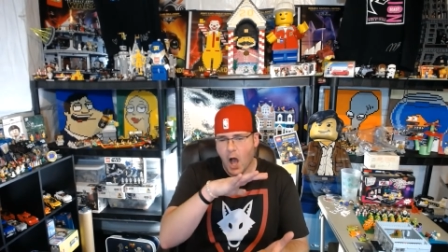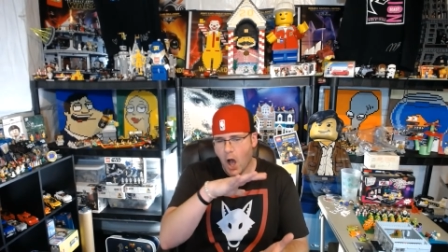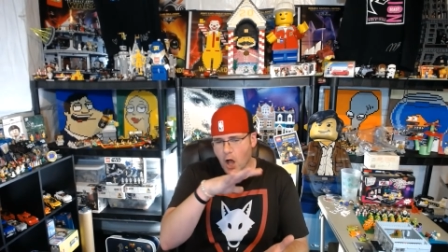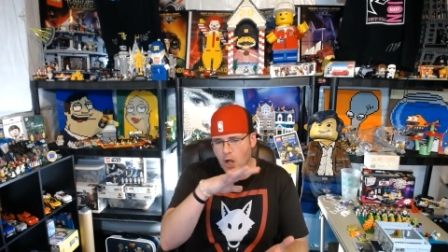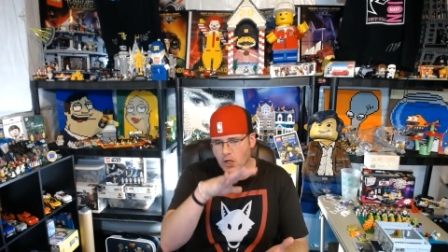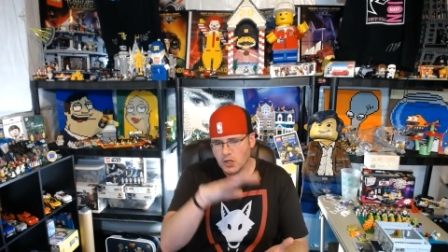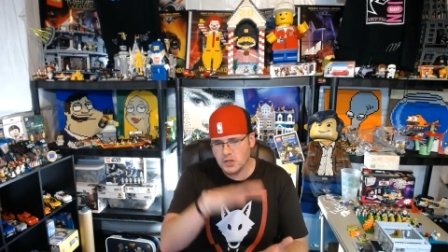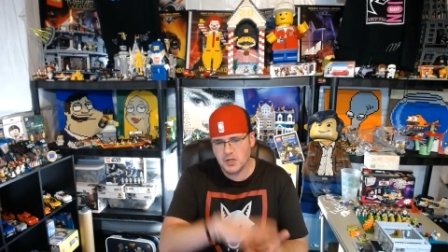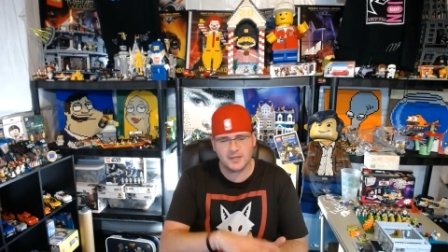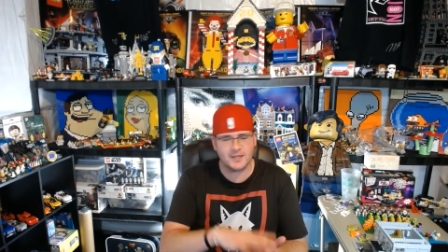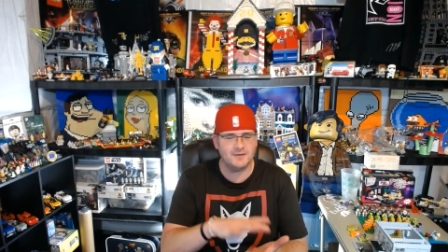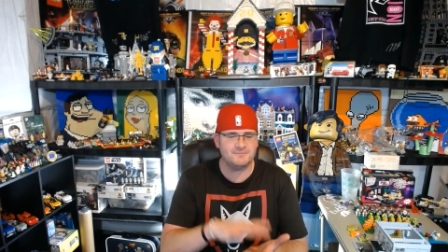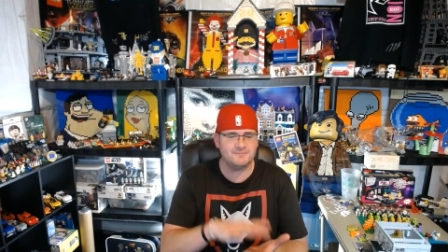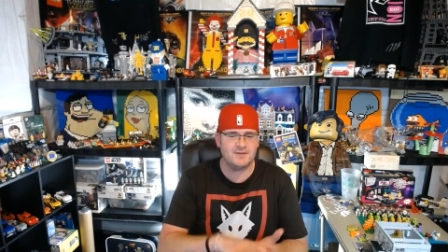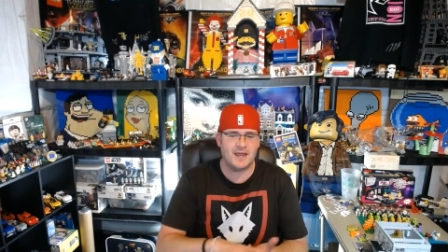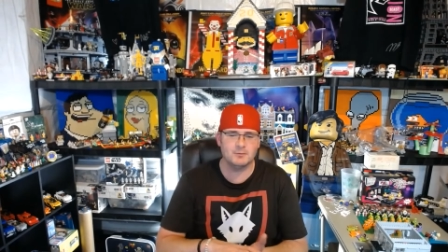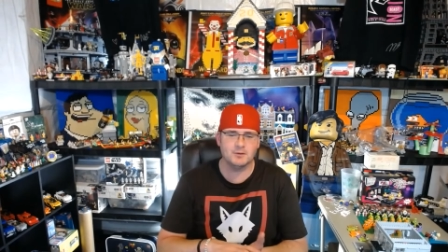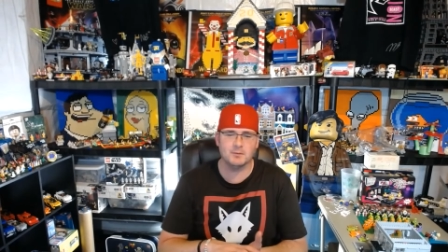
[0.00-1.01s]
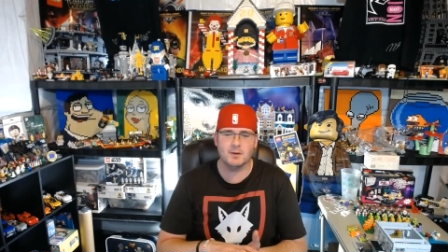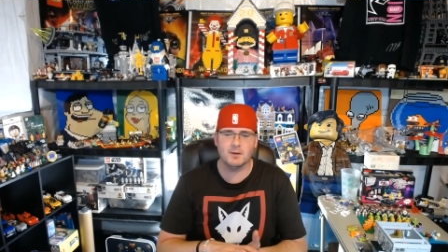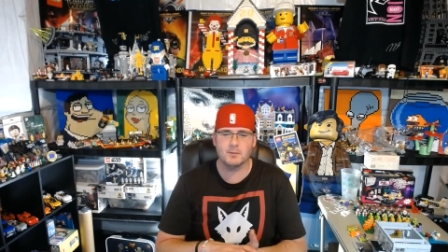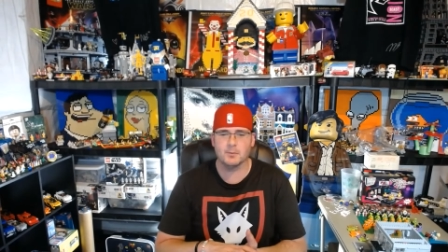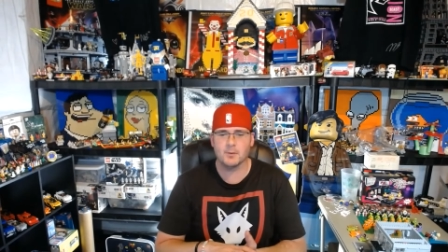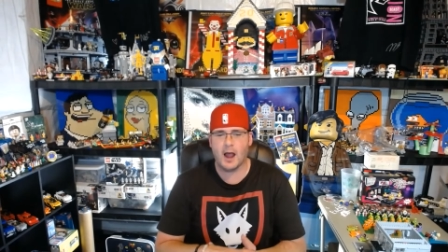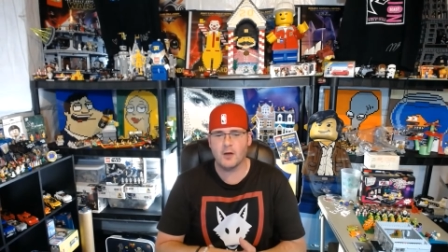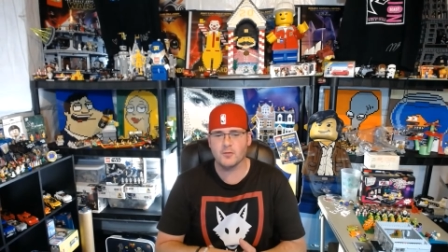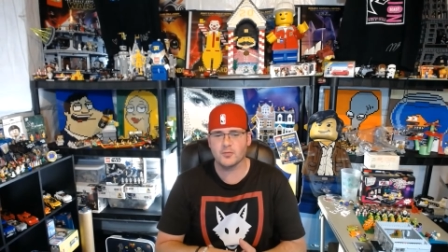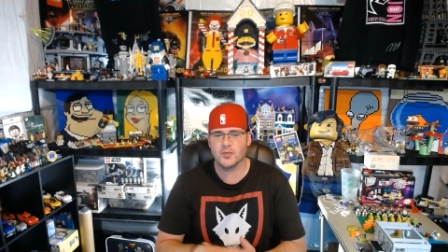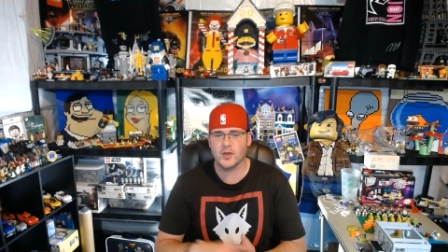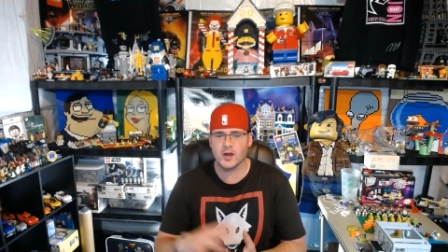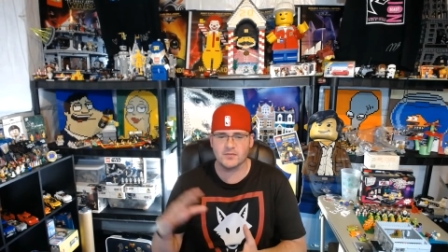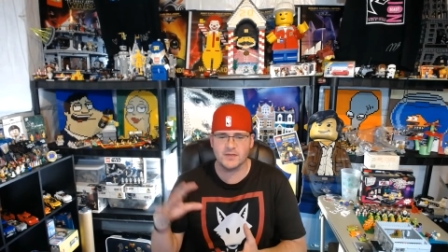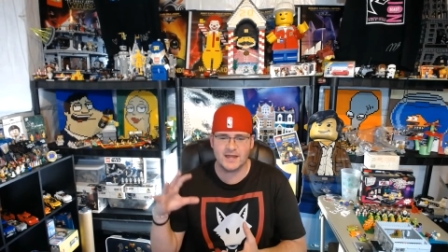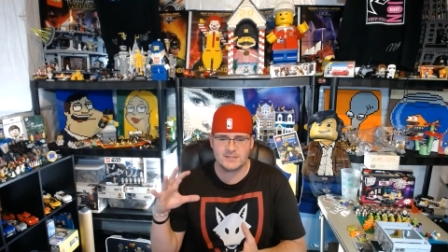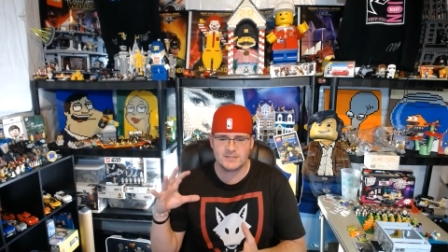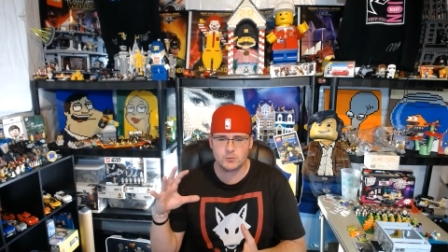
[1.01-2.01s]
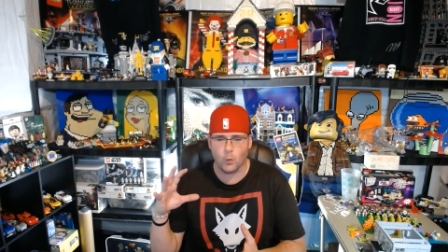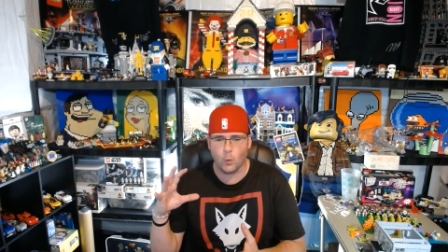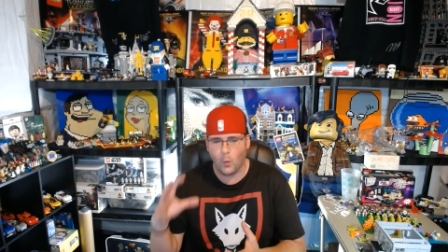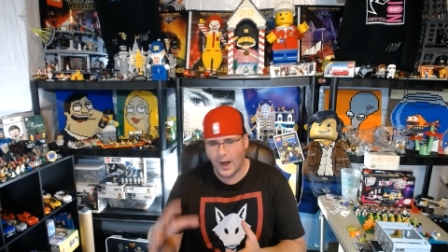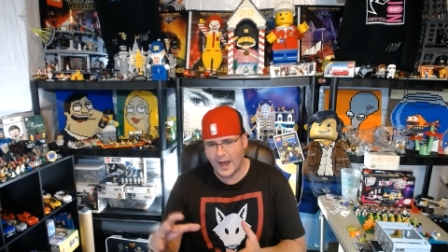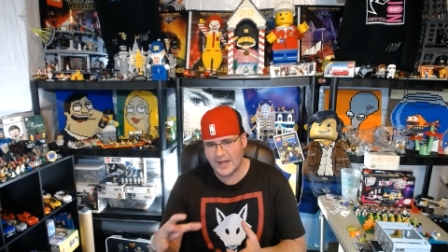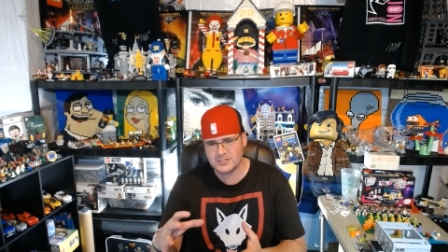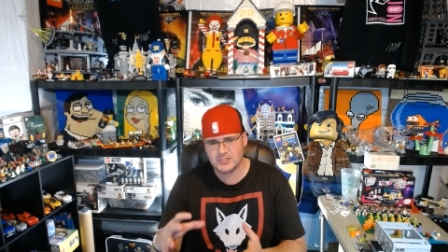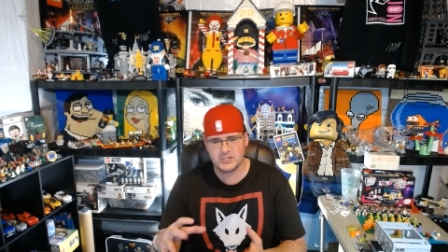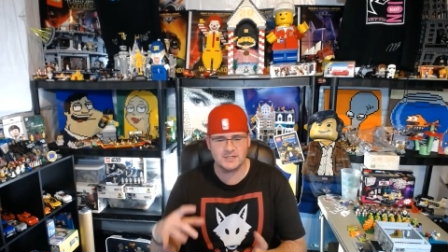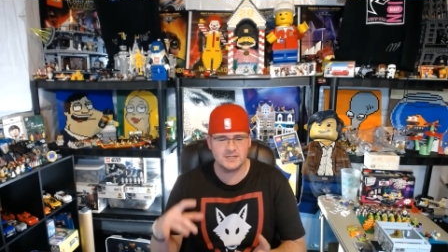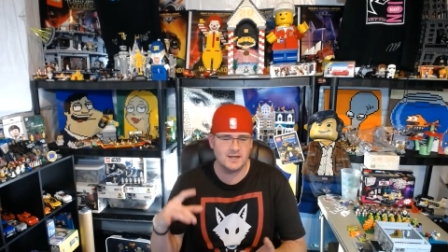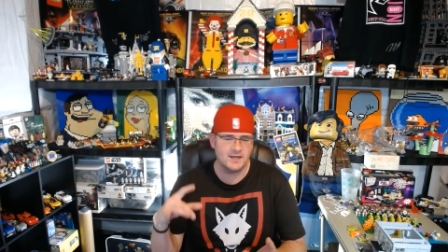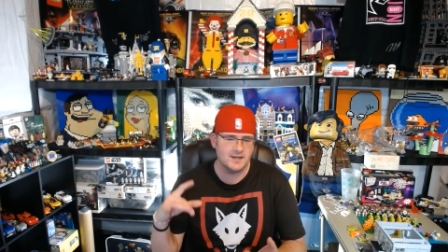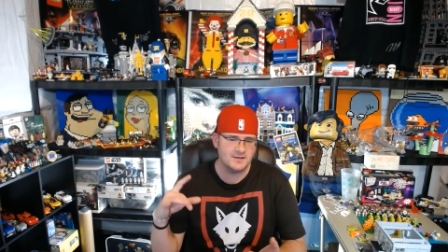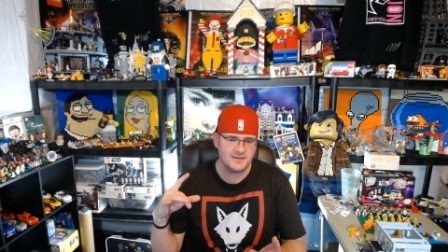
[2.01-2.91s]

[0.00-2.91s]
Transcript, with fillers: lucky family member out there that's watching,